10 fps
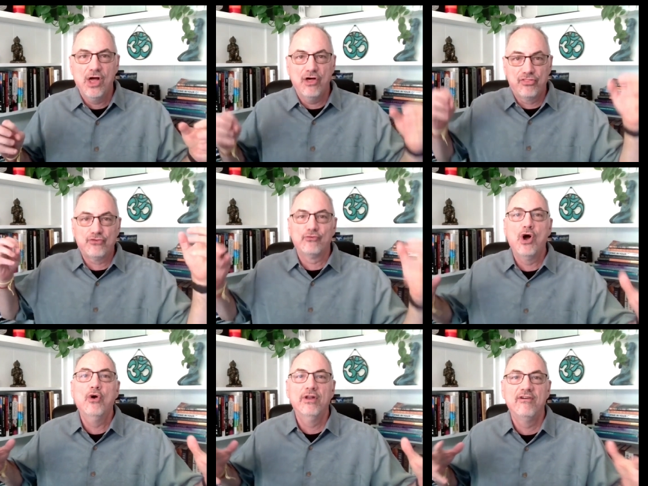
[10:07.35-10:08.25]
a
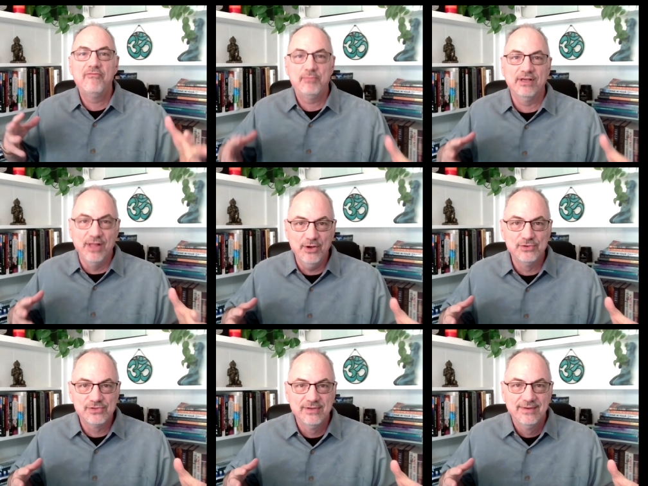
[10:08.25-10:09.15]
throne of
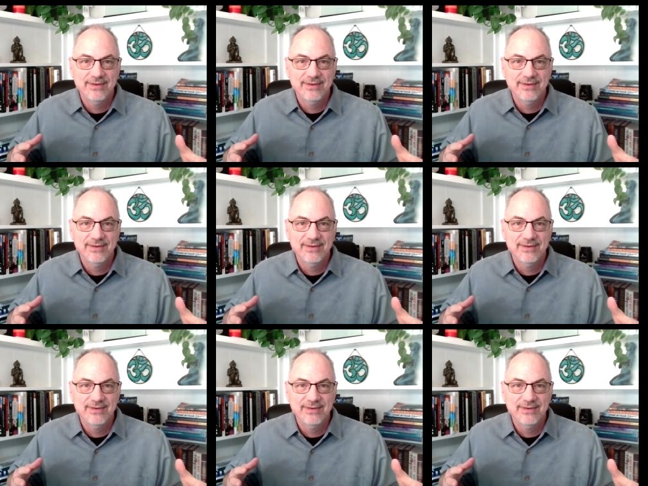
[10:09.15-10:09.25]
pillows.